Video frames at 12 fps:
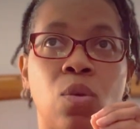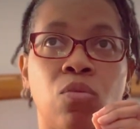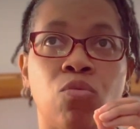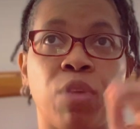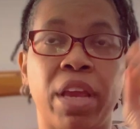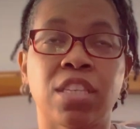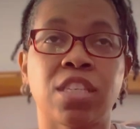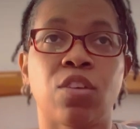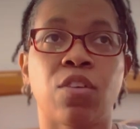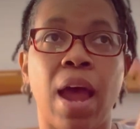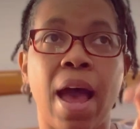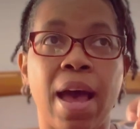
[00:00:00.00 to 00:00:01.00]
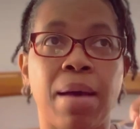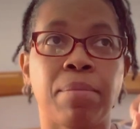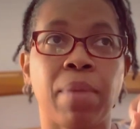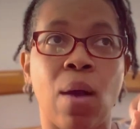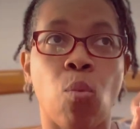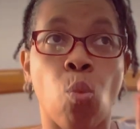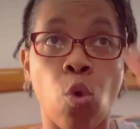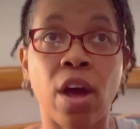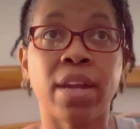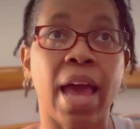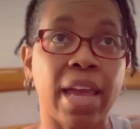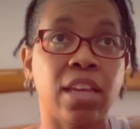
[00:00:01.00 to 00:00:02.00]
rec center,
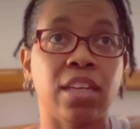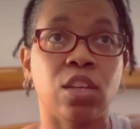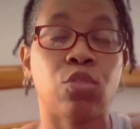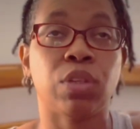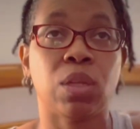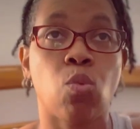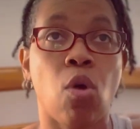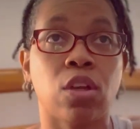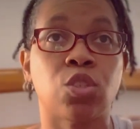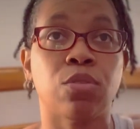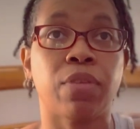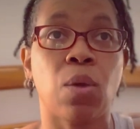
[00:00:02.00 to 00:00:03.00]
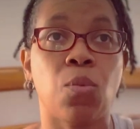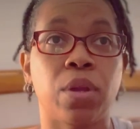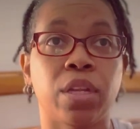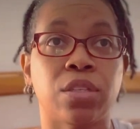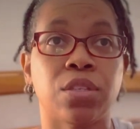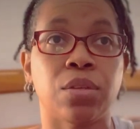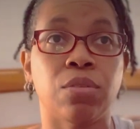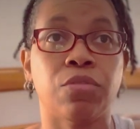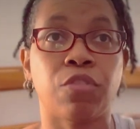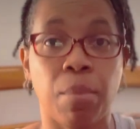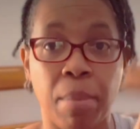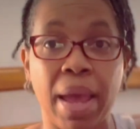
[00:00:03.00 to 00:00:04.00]
one I could literally walk to if I wanted to
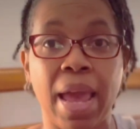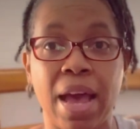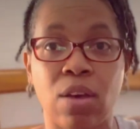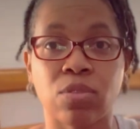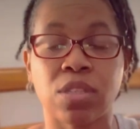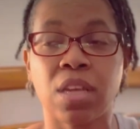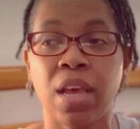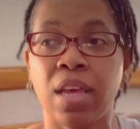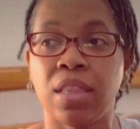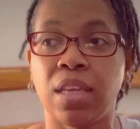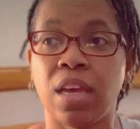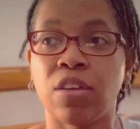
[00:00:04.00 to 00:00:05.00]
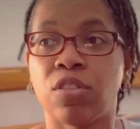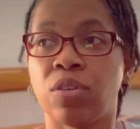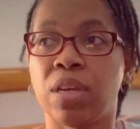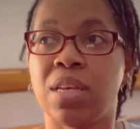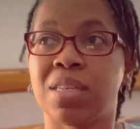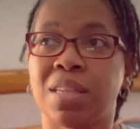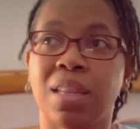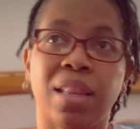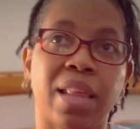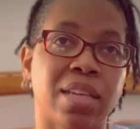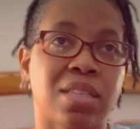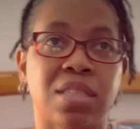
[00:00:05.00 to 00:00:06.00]
from my house. The other is
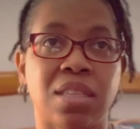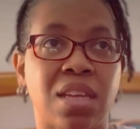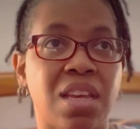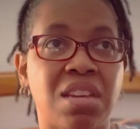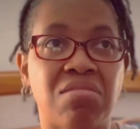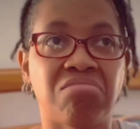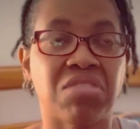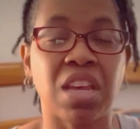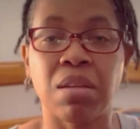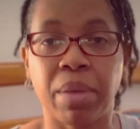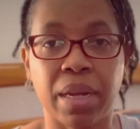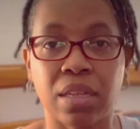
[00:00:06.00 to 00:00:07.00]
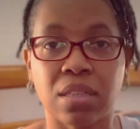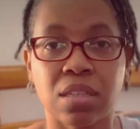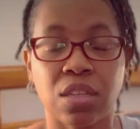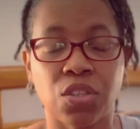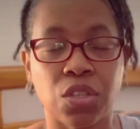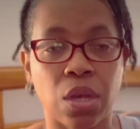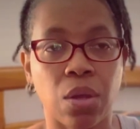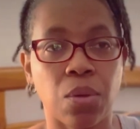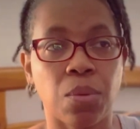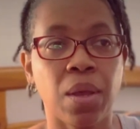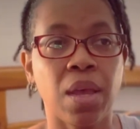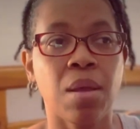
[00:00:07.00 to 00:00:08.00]
less than 10 minutes.
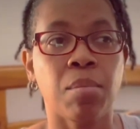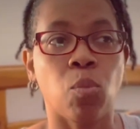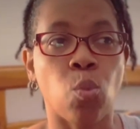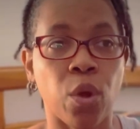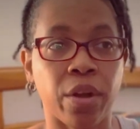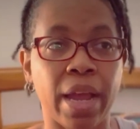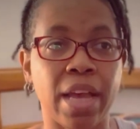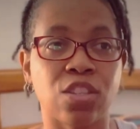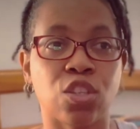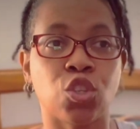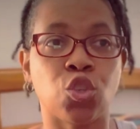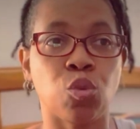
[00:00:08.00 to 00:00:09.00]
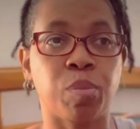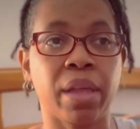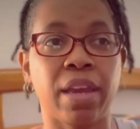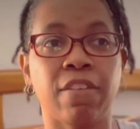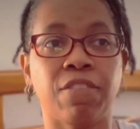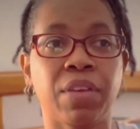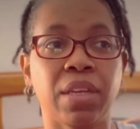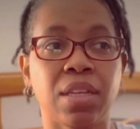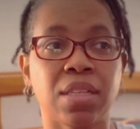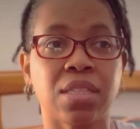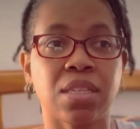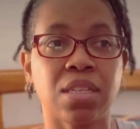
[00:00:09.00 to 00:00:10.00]
So whereas the 2 Planet
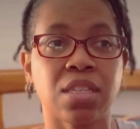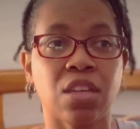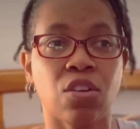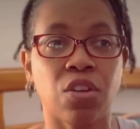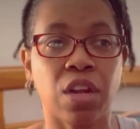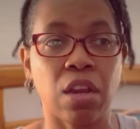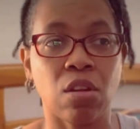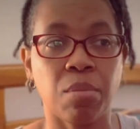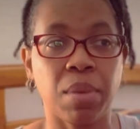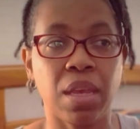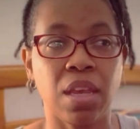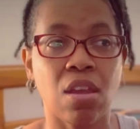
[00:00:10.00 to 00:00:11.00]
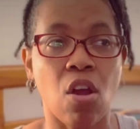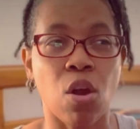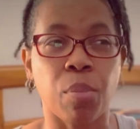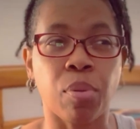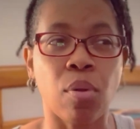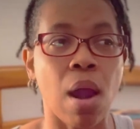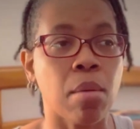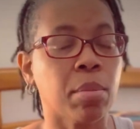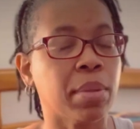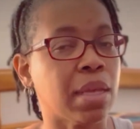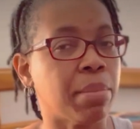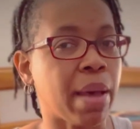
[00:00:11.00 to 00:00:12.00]
Fitnesses that are near me are
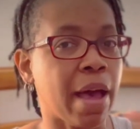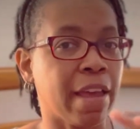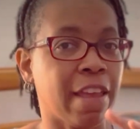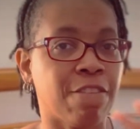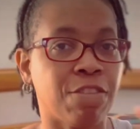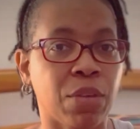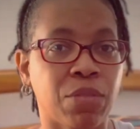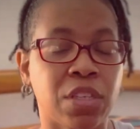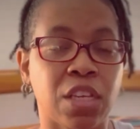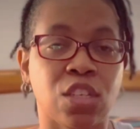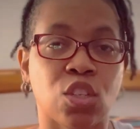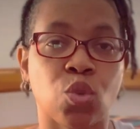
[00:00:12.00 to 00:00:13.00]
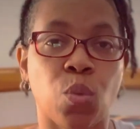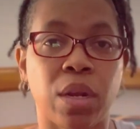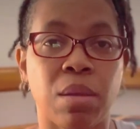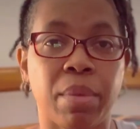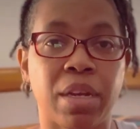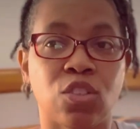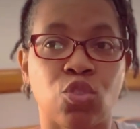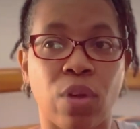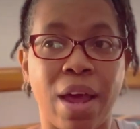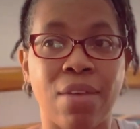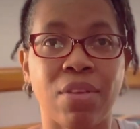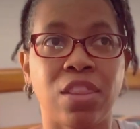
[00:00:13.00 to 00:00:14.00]
probably about a 15 to 20 minute
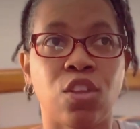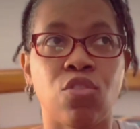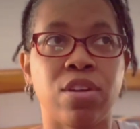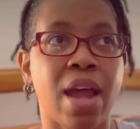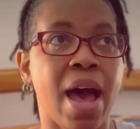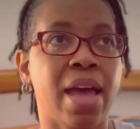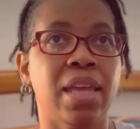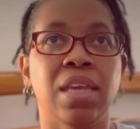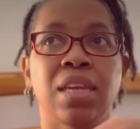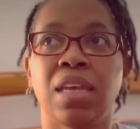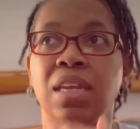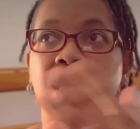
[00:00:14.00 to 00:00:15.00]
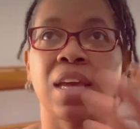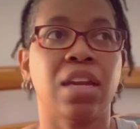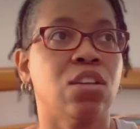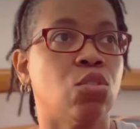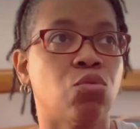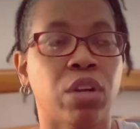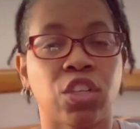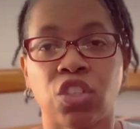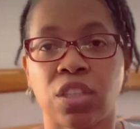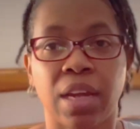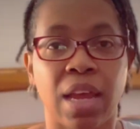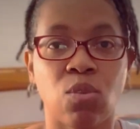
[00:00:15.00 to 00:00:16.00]
drive, and they're not in any kind of
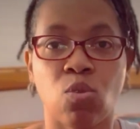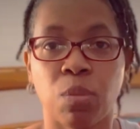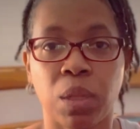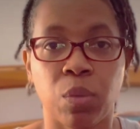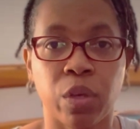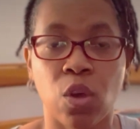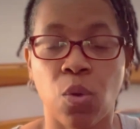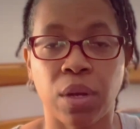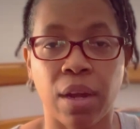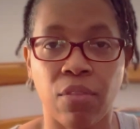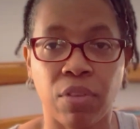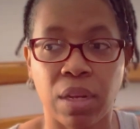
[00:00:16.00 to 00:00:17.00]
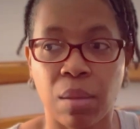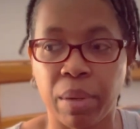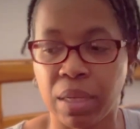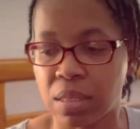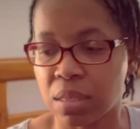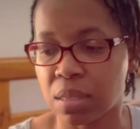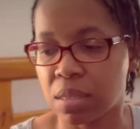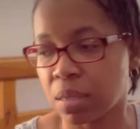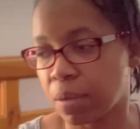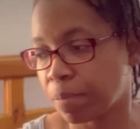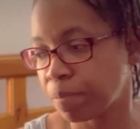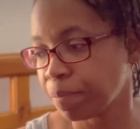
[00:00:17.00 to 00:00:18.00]
direction that I normally would go on an everyday basis.
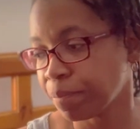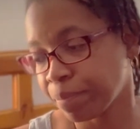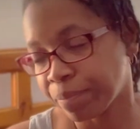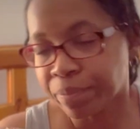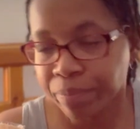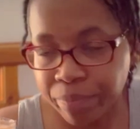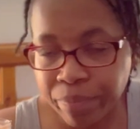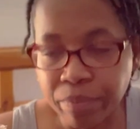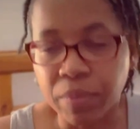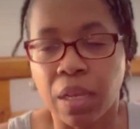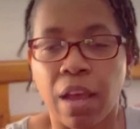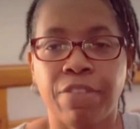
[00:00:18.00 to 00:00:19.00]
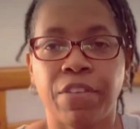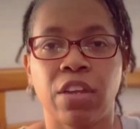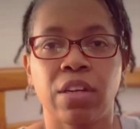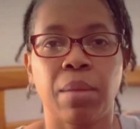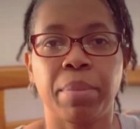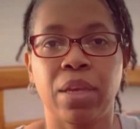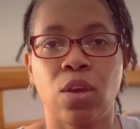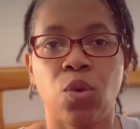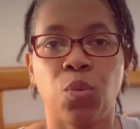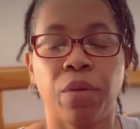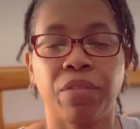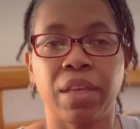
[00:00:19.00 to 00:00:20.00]
So I figured let me go
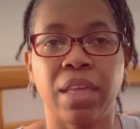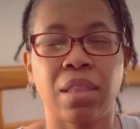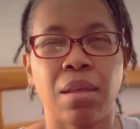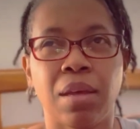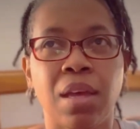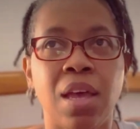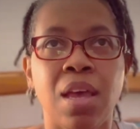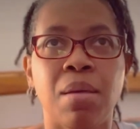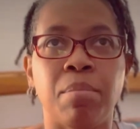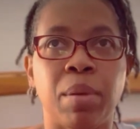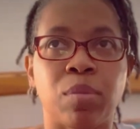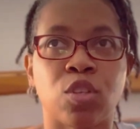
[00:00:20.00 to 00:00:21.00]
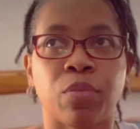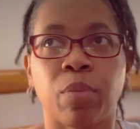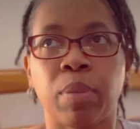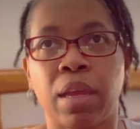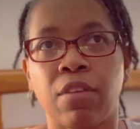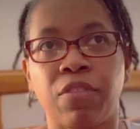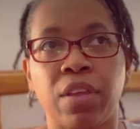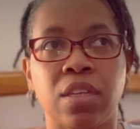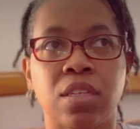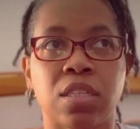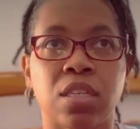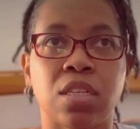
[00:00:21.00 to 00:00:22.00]
within the membership for Planet
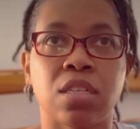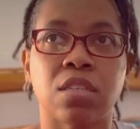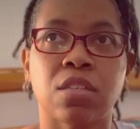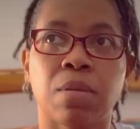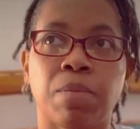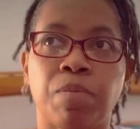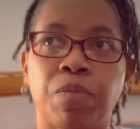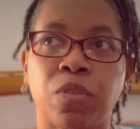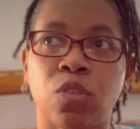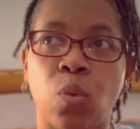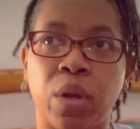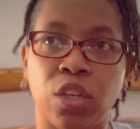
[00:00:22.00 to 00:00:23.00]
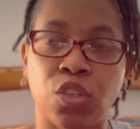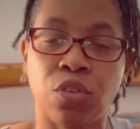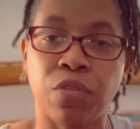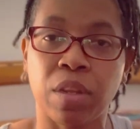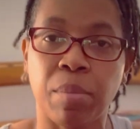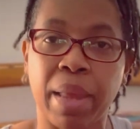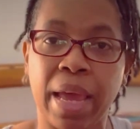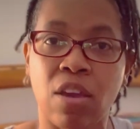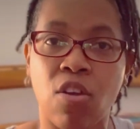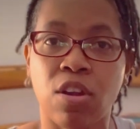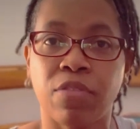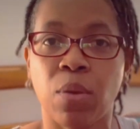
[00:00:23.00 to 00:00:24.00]
Fitness is $22 for the black
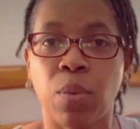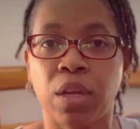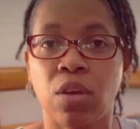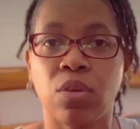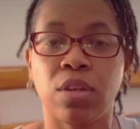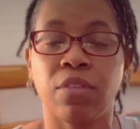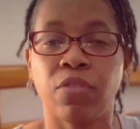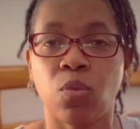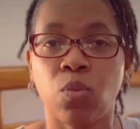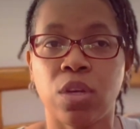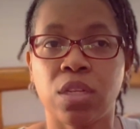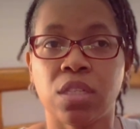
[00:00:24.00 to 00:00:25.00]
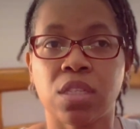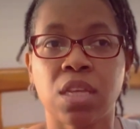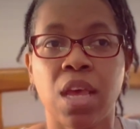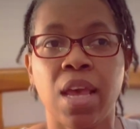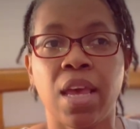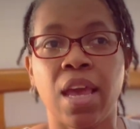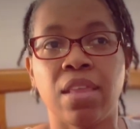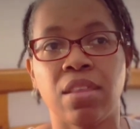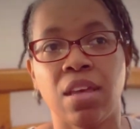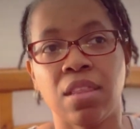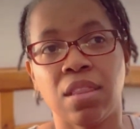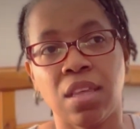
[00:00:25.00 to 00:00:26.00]
card if I want to go to different ones. And
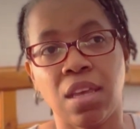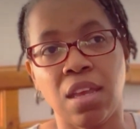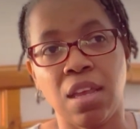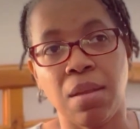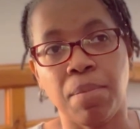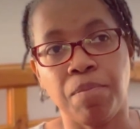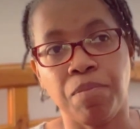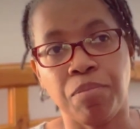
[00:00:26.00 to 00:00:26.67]
then the